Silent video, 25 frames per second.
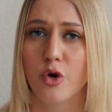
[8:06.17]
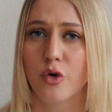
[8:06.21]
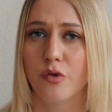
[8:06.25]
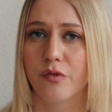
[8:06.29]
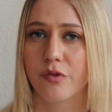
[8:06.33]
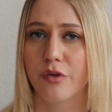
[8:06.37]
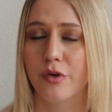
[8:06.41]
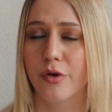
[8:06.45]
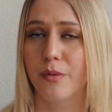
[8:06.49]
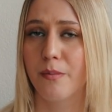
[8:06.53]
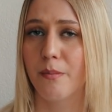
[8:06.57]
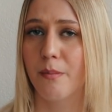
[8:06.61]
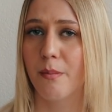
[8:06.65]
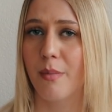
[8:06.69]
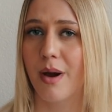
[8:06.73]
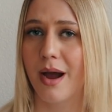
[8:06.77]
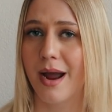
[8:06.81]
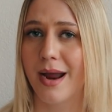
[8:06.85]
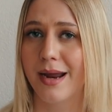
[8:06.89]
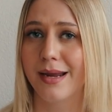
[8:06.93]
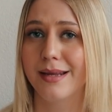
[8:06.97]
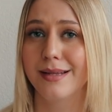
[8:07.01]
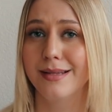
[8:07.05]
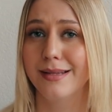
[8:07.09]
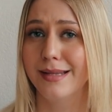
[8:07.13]
over
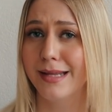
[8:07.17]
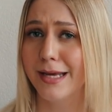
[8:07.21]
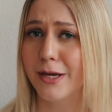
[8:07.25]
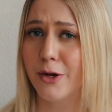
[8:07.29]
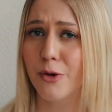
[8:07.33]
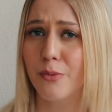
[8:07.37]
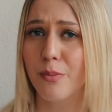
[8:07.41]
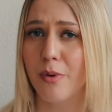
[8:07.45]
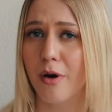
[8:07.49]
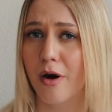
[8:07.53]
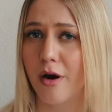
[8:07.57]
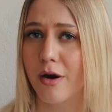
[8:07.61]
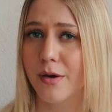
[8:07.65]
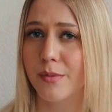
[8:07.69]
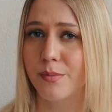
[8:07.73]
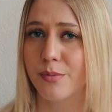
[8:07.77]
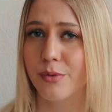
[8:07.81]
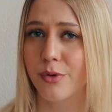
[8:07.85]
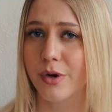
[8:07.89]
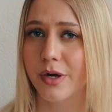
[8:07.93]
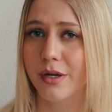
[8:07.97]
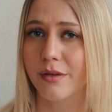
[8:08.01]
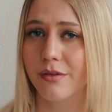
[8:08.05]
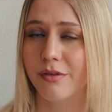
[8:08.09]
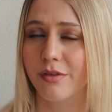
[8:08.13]
my leopard
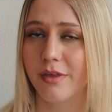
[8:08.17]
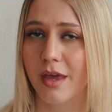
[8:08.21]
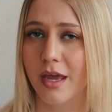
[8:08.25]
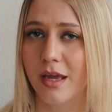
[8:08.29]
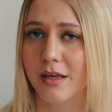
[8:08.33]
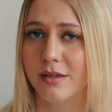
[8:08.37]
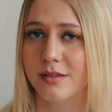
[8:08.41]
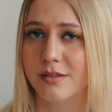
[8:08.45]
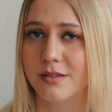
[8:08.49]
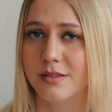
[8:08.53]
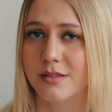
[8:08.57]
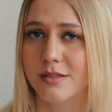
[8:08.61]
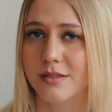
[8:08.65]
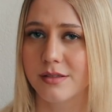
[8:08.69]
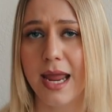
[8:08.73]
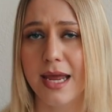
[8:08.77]
print things.